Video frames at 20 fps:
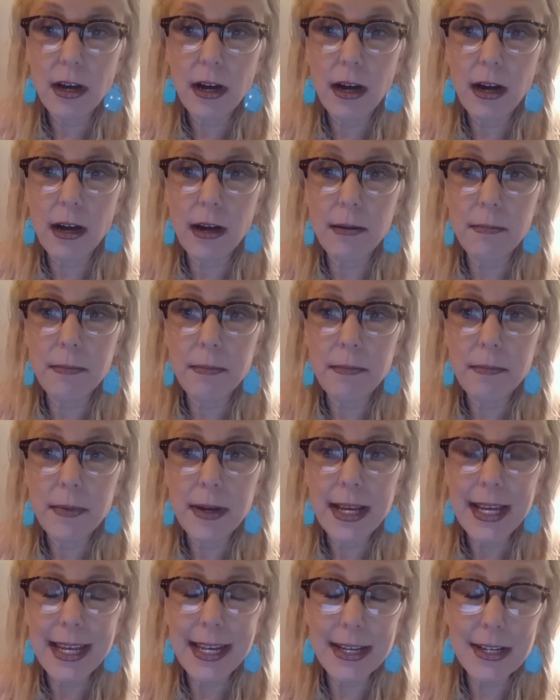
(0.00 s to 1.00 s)
um,
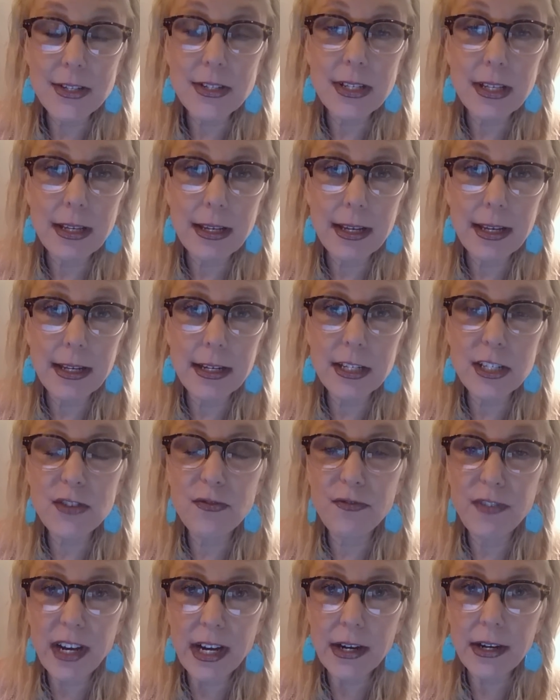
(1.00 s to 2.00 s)
it is, it is
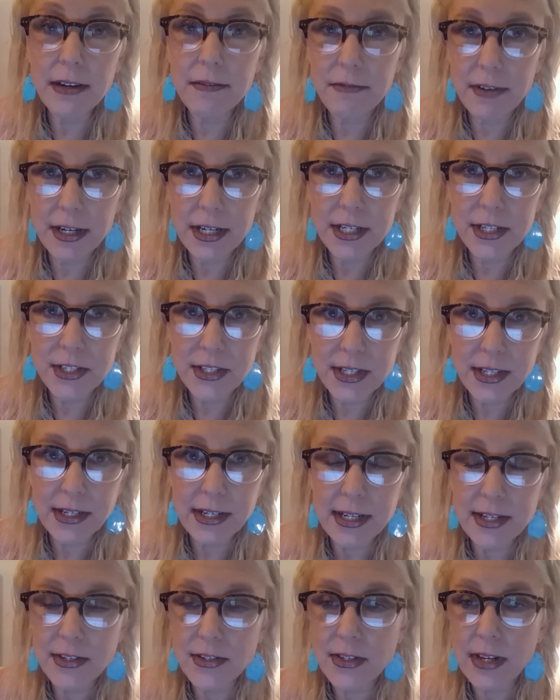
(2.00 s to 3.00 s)
very, very
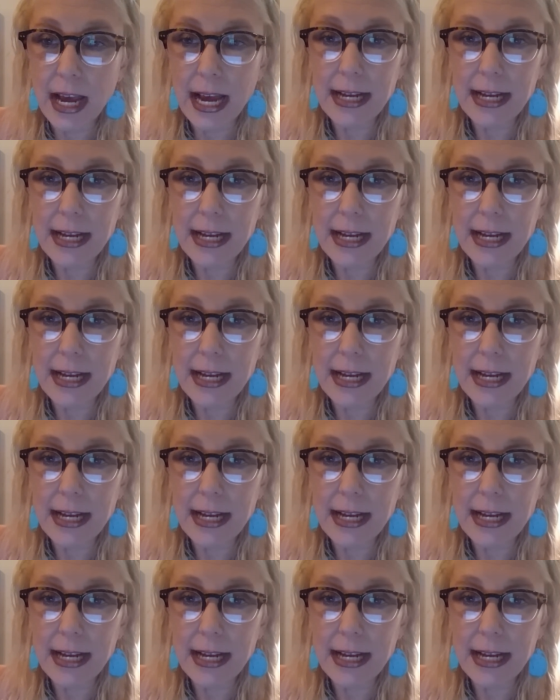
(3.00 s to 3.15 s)
serious.